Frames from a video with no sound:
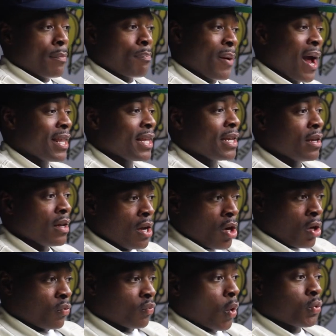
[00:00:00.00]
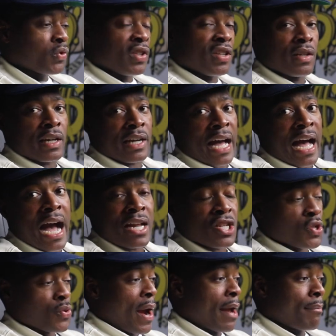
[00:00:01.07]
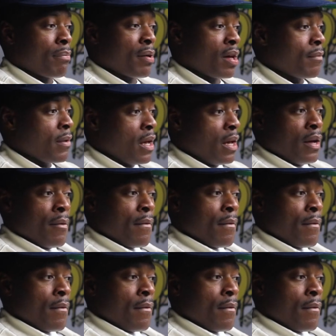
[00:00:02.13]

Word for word: He probably wrote to the contract, but